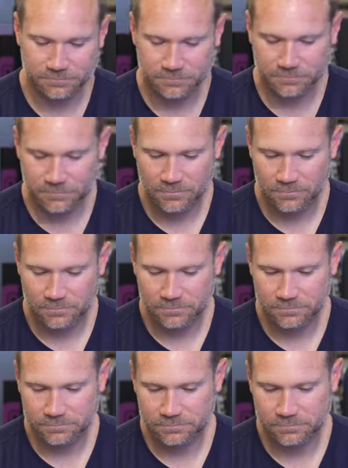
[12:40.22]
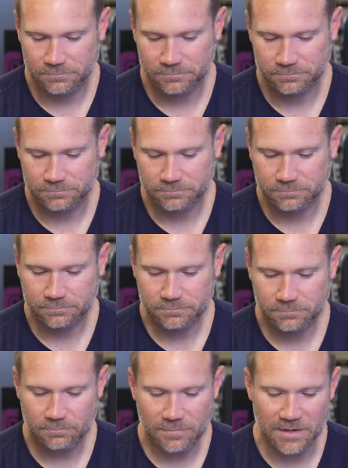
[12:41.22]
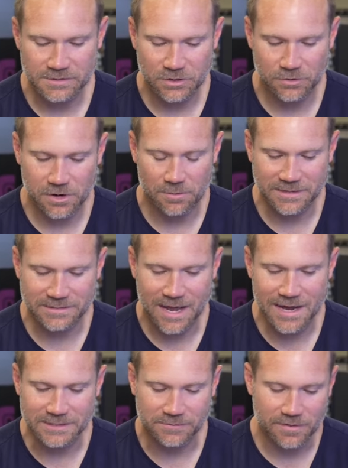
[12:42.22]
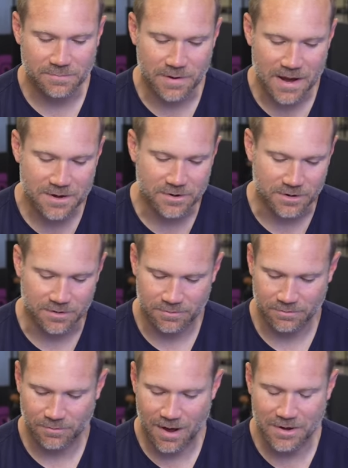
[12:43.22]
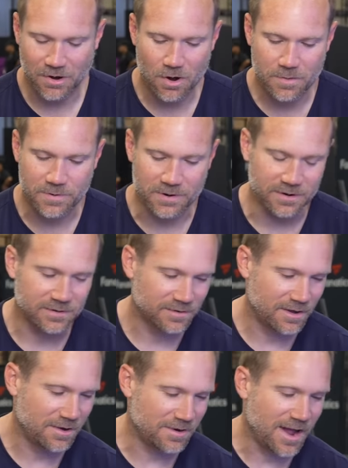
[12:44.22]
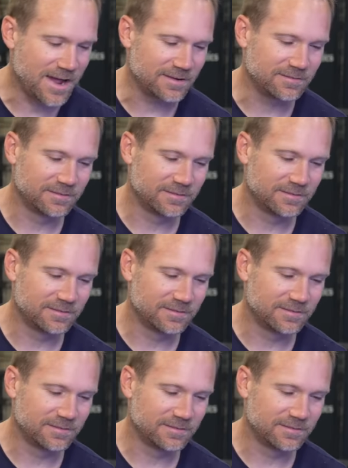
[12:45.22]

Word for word: Franchise best. We're gonna get one of those. We're gonna Antonio get McDyess, Vin Baker, Ron Harper. All right.